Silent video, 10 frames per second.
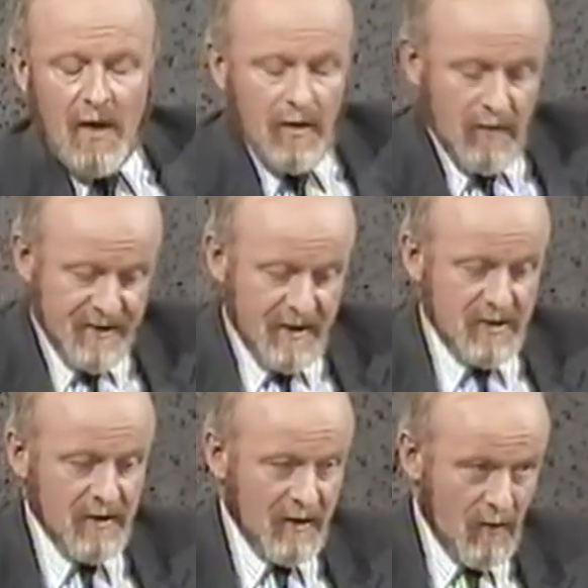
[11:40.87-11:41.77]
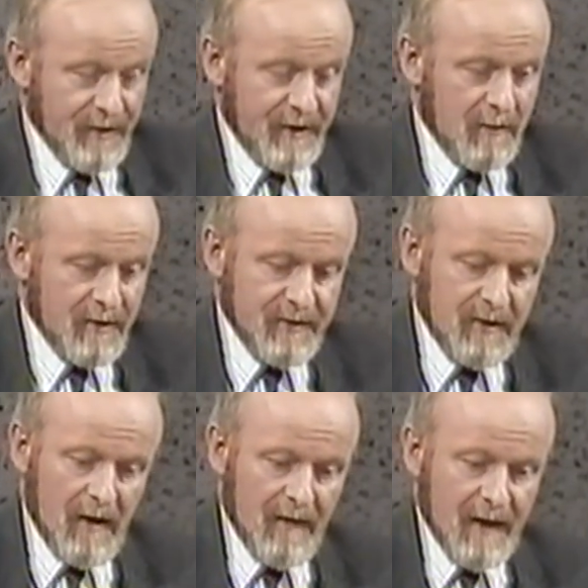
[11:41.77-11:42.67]
You raised the issue that I wanted to come on to
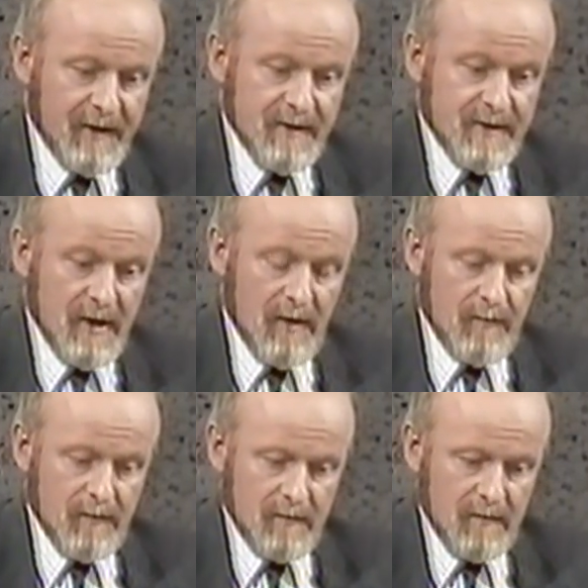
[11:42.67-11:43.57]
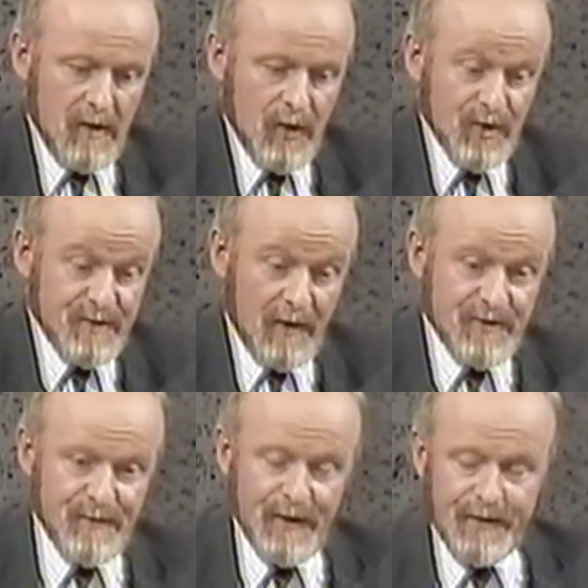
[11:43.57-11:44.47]
now, and that is the
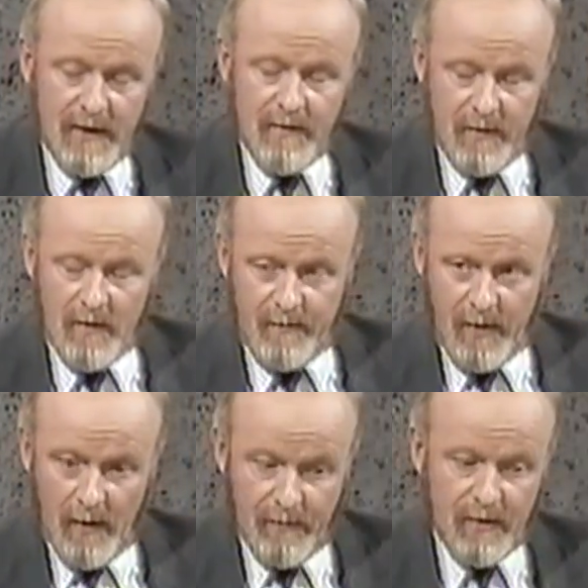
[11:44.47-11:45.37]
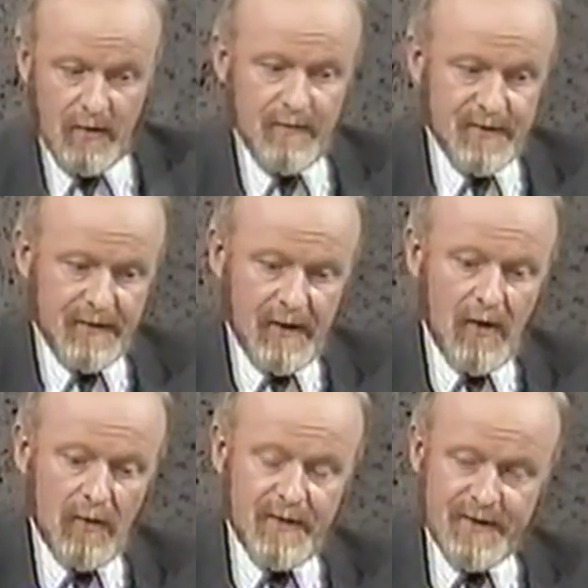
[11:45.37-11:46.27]
responsibility of pop groups and the
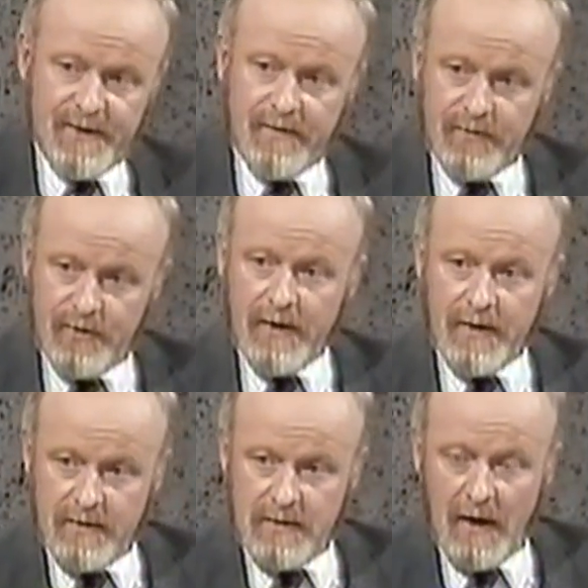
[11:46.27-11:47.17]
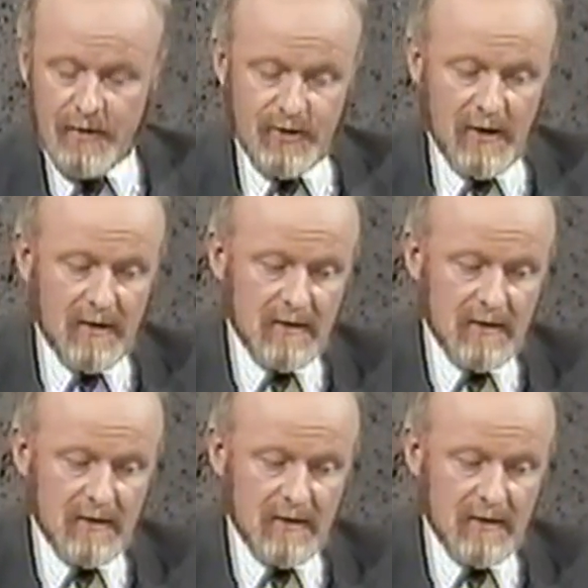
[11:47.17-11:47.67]
whole business of drug culture.